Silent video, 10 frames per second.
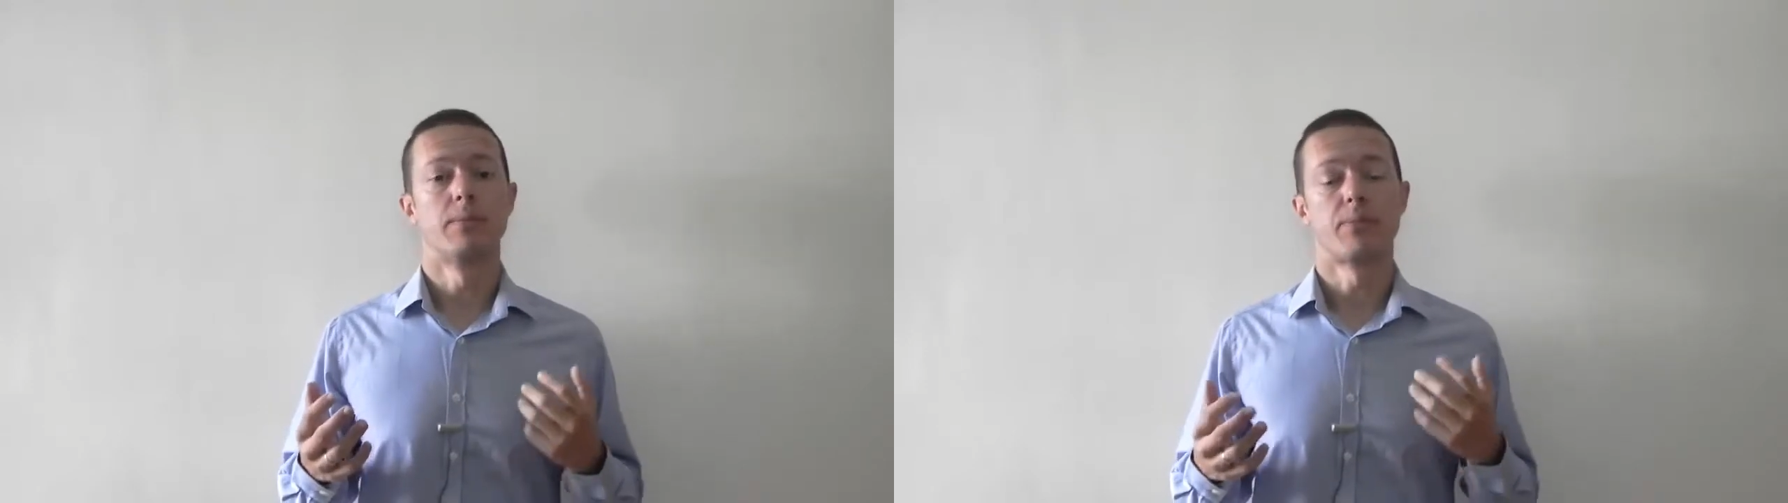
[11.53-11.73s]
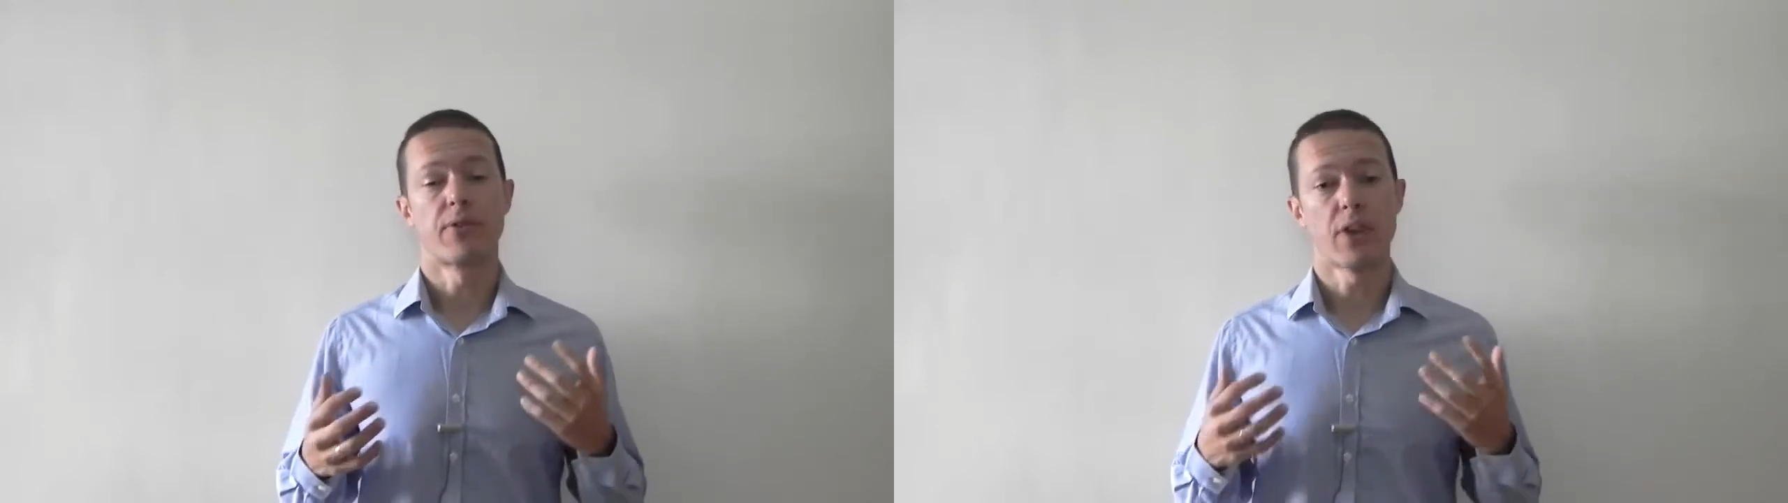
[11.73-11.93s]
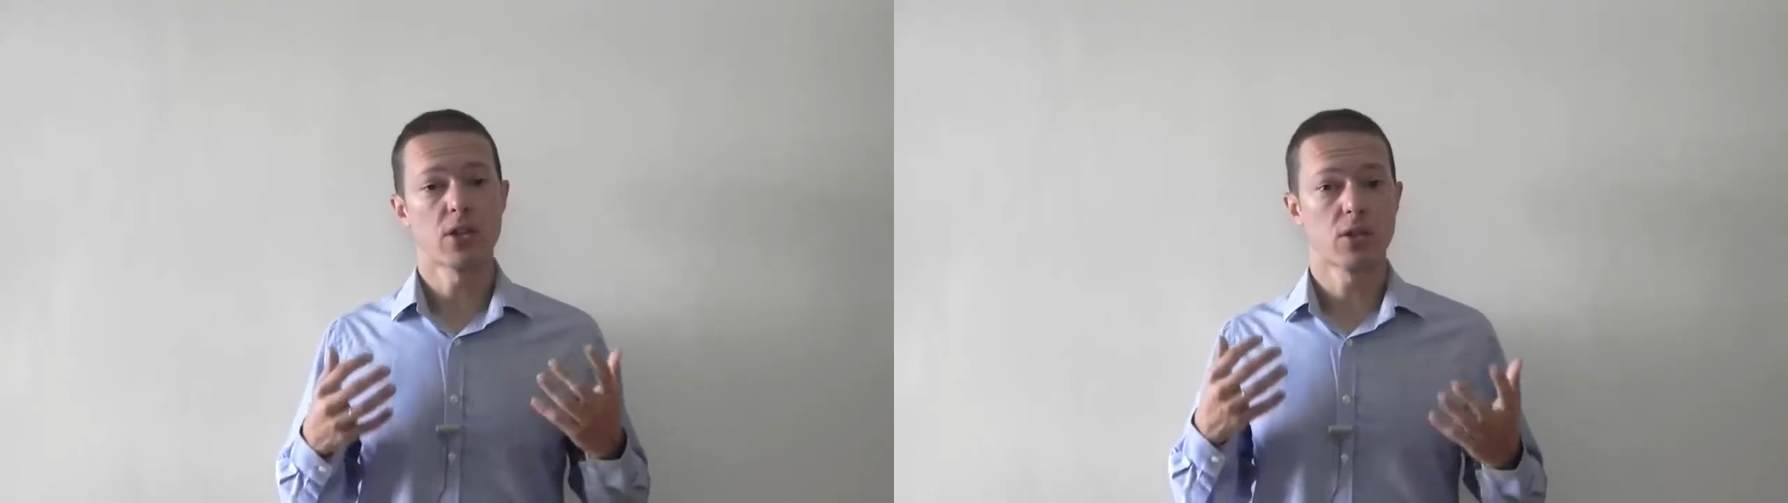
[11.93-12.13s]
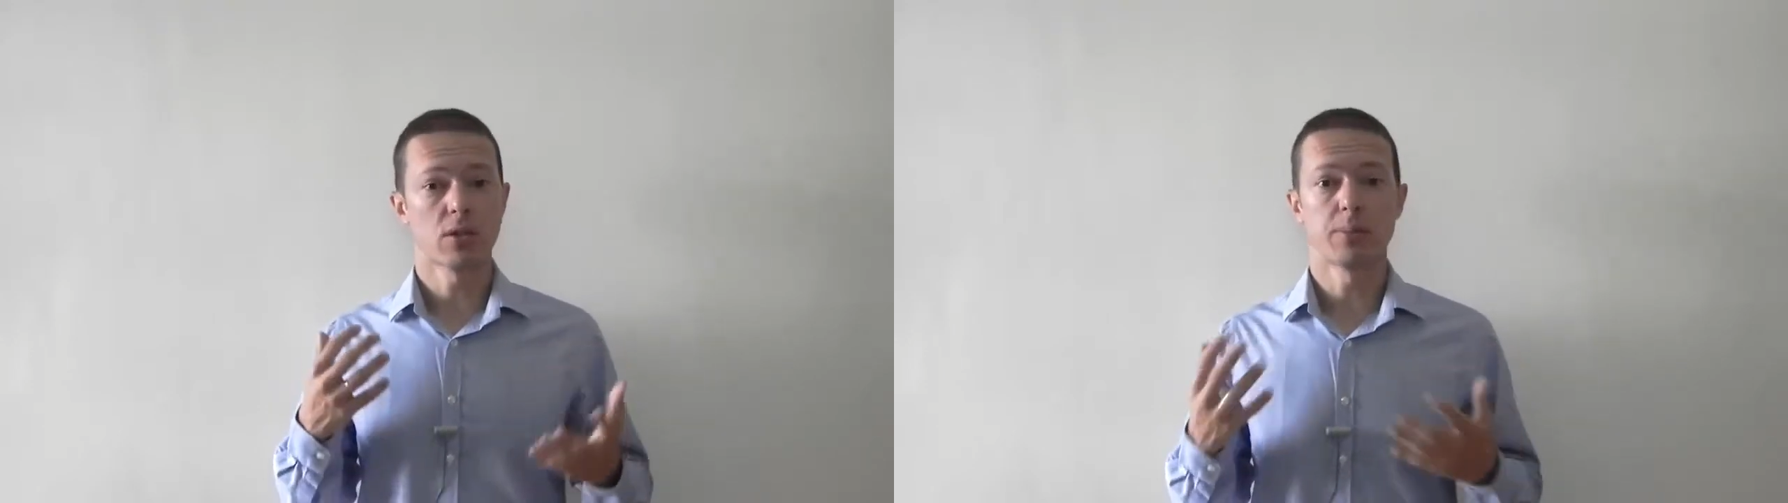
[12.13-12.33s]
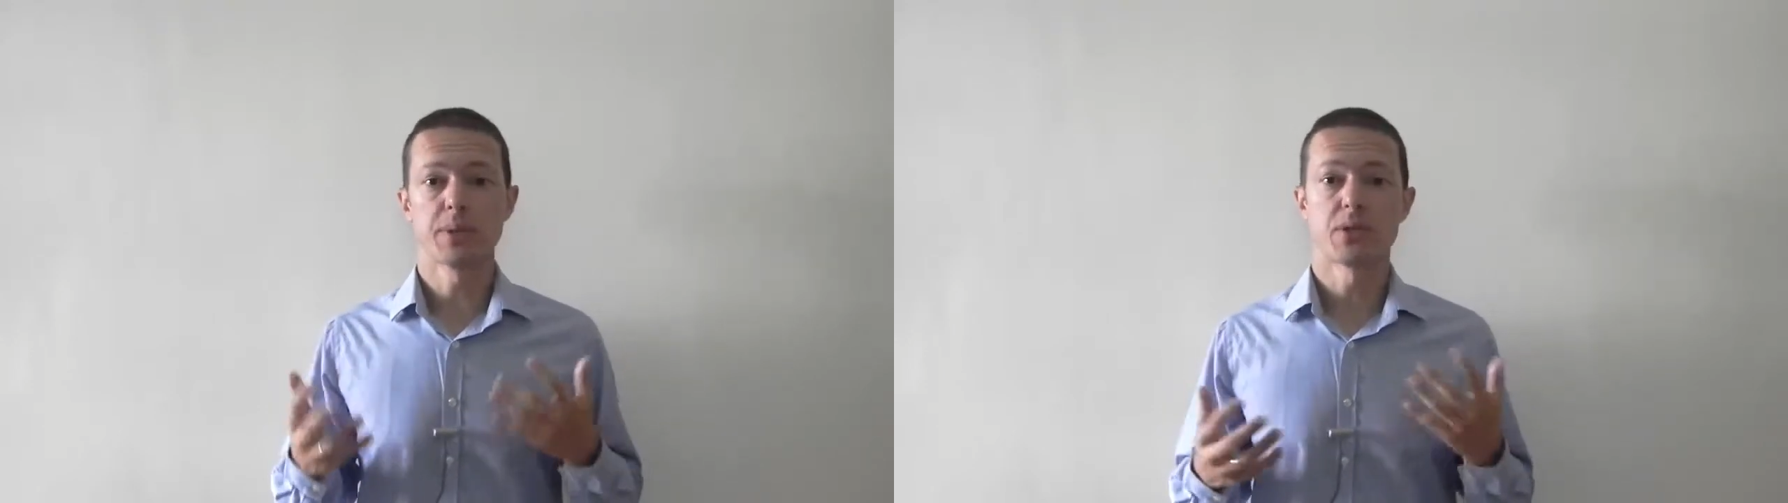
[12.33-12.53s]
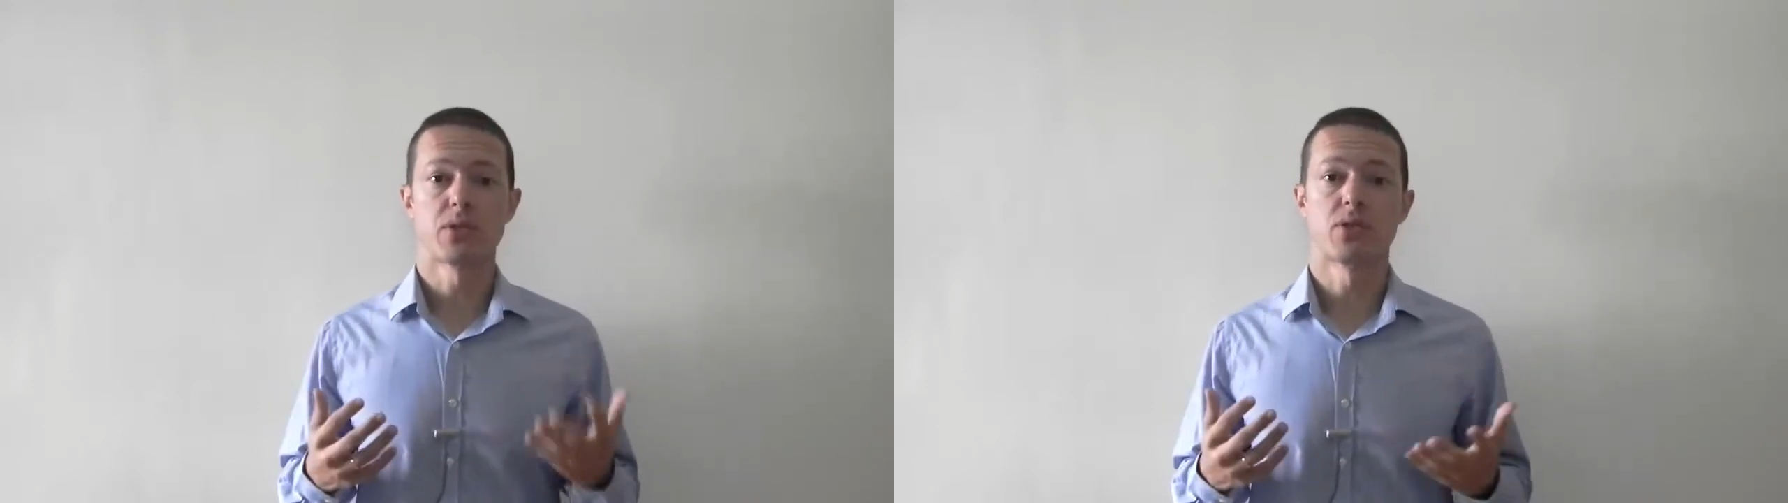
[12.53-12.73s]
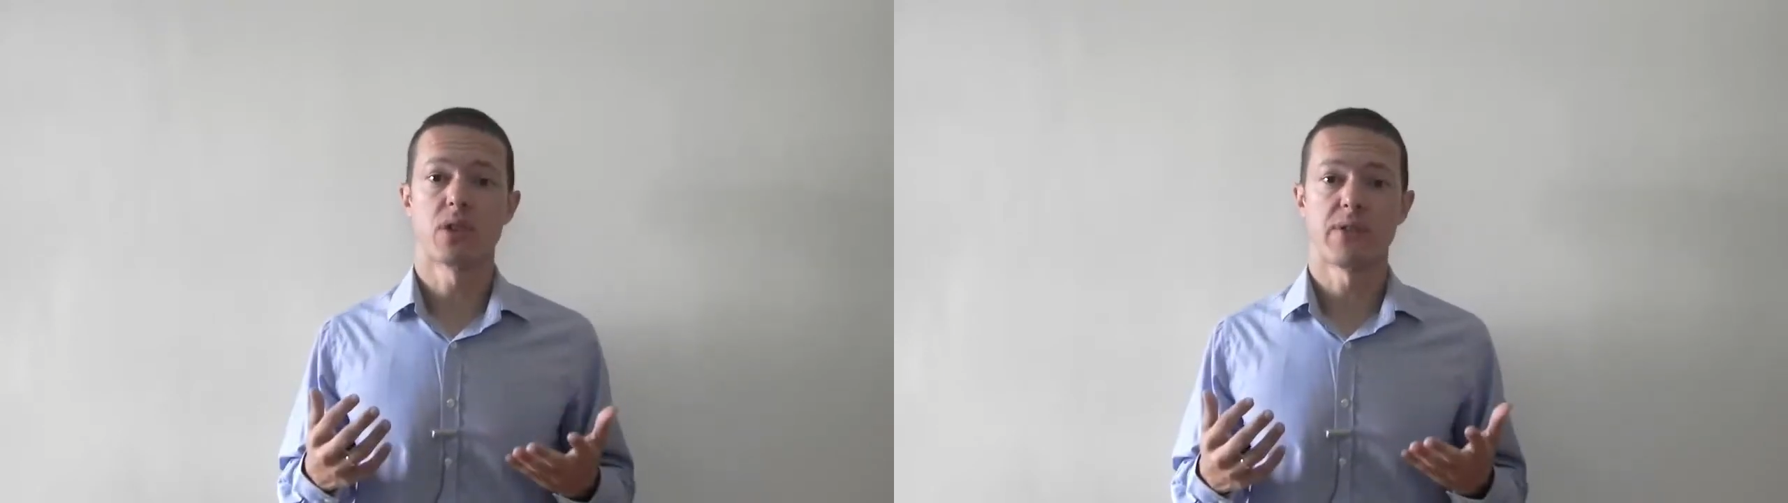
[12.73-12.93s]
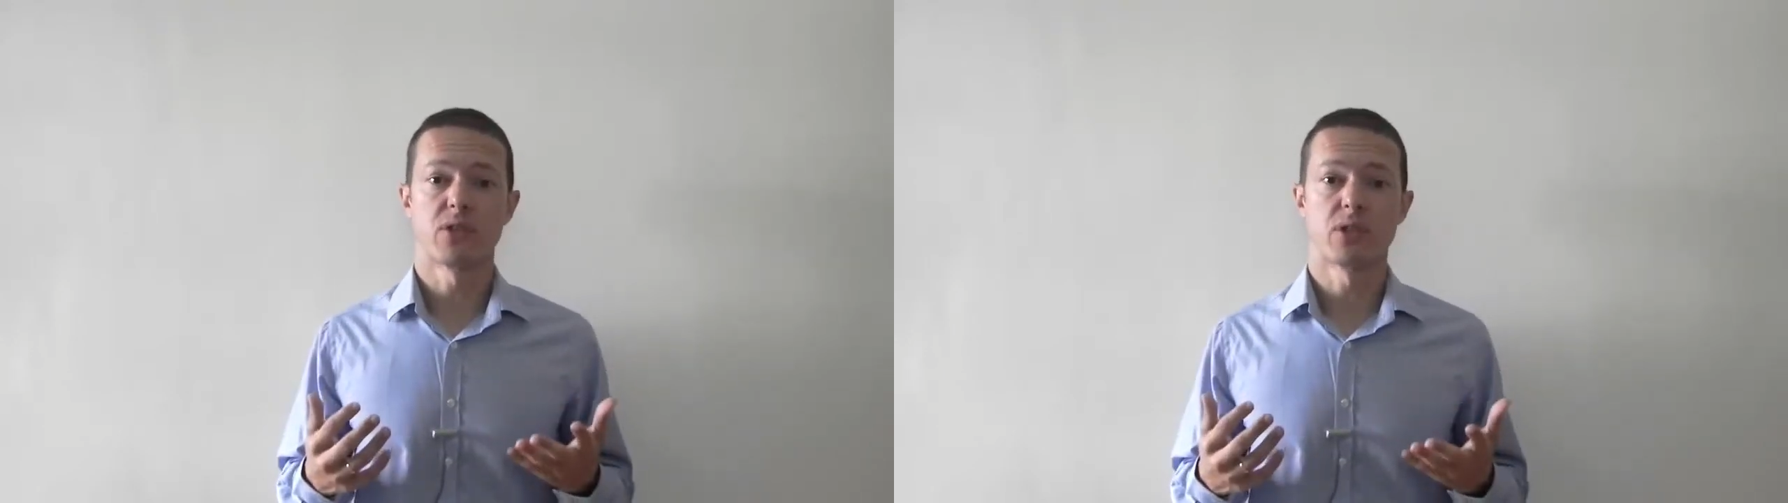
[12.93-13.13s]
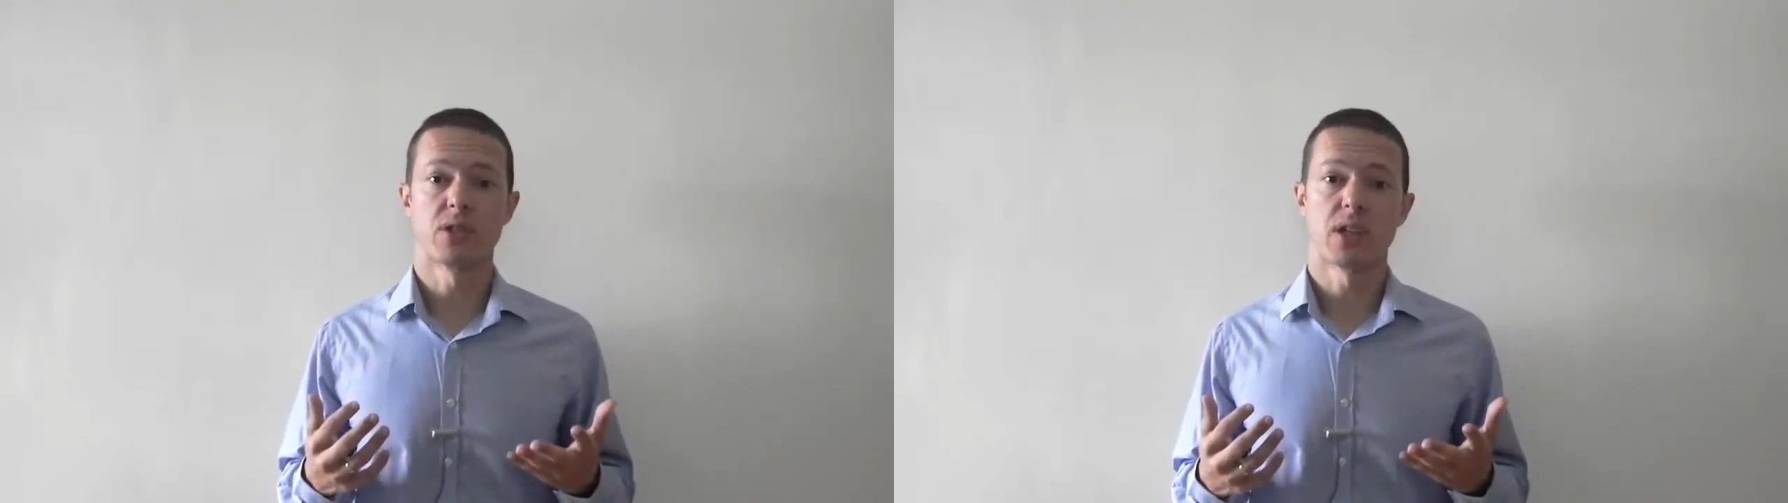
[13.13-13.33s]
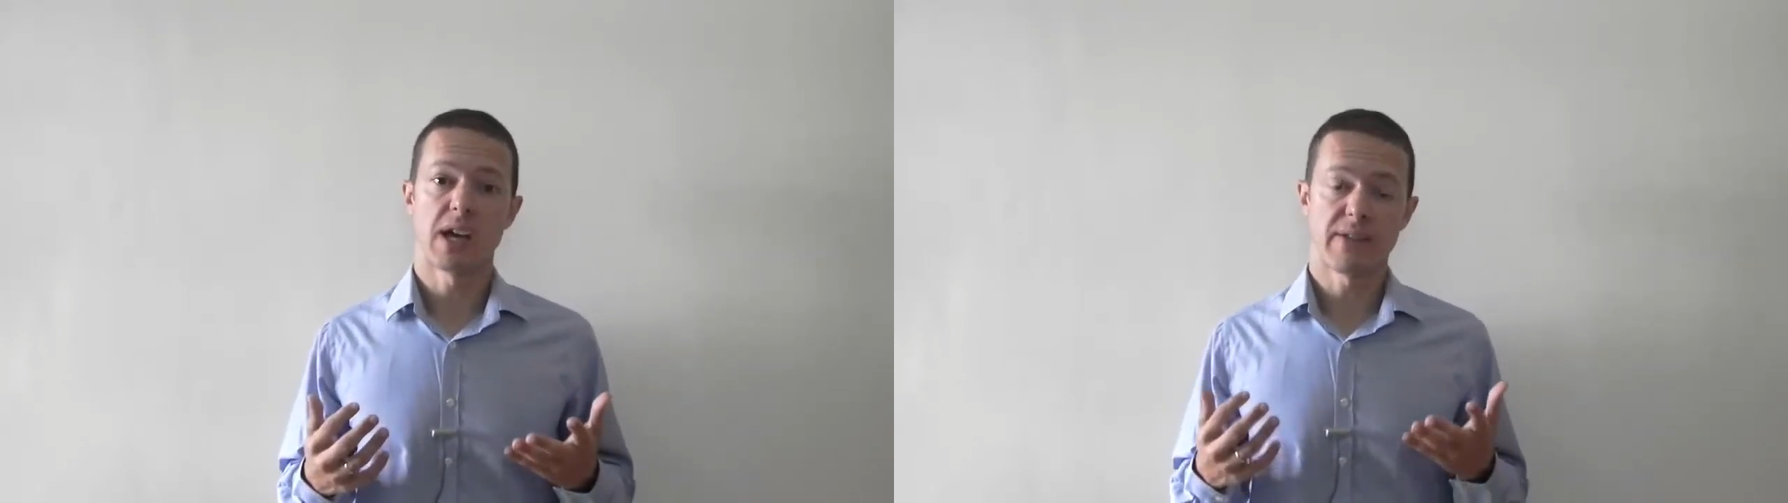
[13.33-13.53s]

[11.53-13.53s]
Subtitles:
professional business services